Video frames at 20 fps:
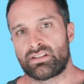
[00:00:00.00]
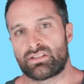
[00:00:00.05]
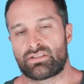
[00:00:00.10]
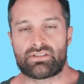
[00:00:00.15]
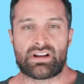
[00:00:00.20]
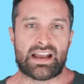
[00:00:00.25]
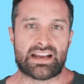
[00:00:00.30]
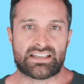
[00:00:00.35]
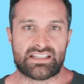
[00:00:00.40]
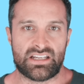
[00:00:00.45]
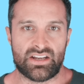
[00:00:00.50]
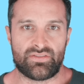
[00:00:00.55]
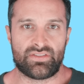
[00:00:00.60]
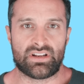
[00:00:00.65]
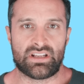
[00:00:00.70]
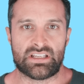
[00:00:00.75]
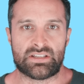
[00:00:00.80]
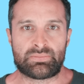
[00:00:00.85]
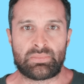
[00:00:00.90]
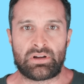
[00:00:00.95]
their
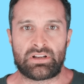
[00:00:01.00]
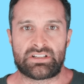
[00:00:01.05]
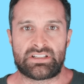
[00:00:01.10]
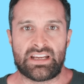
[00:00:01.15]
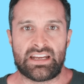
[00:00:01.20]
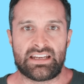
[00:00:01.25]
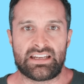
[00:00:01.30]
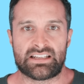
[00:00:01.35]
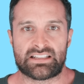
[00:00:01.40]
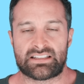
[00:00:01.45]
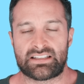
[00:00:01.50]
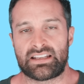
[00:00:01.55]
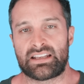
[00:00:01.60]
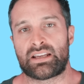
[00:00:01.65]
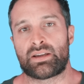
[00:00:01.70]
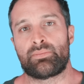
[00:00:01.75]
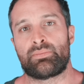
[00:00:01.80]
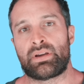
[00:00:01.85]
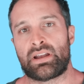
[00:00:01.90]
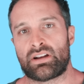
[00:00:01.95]
activity spontaneously
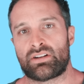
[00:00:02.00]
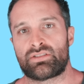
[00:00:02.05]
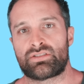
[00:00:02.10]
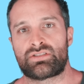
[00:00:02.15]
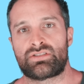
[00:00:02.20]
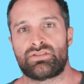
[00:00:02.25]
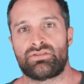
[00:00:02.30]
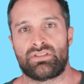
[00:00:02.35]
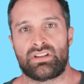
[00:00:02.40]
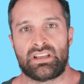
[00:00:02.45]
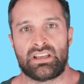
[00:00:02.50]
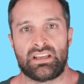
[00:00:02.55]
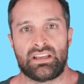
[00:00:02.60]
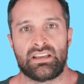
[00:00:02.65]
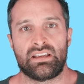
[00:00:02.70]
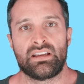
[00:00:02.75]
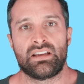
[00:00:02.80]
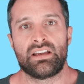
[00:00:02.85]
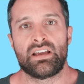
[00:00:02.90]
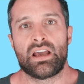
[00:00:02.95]
compared to
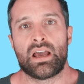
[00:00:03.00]
the